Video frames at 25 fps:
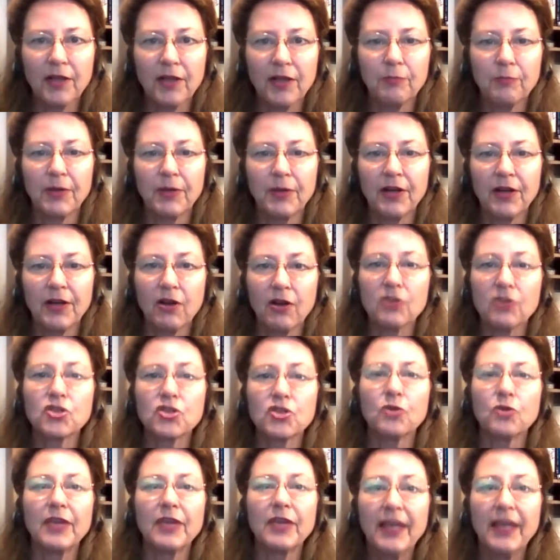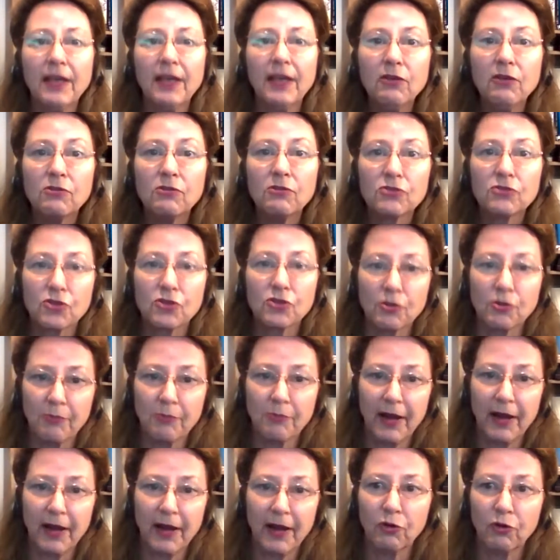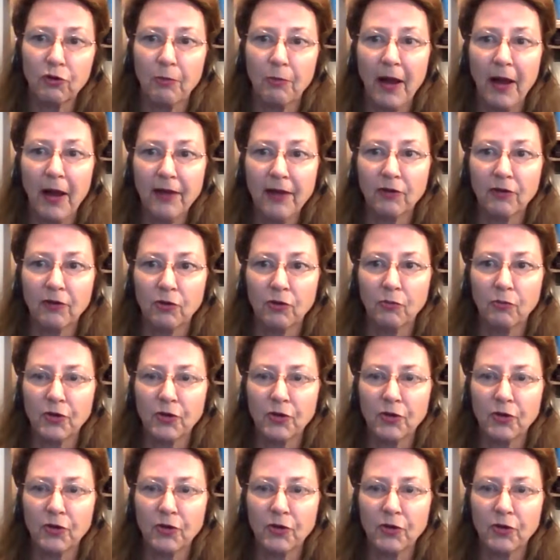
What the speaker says: but it also kills your microbiome,